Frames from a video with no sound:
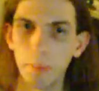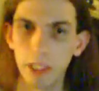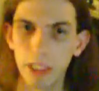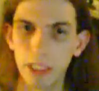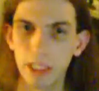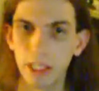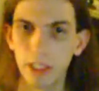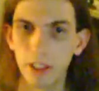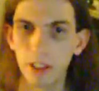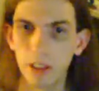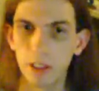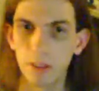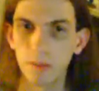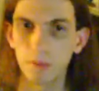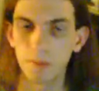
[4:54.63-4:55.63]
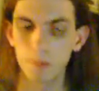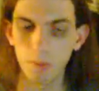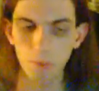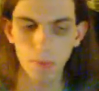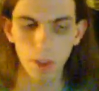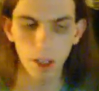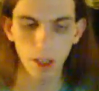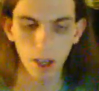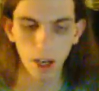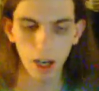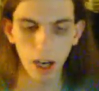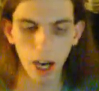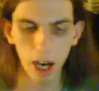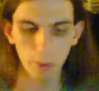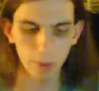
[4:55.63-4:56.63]
but still,
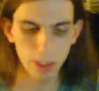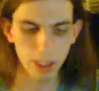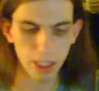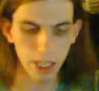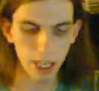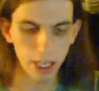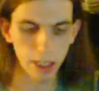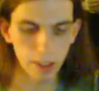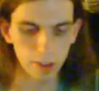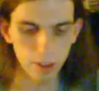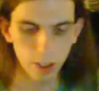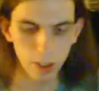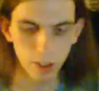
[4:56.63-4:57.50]
I would say,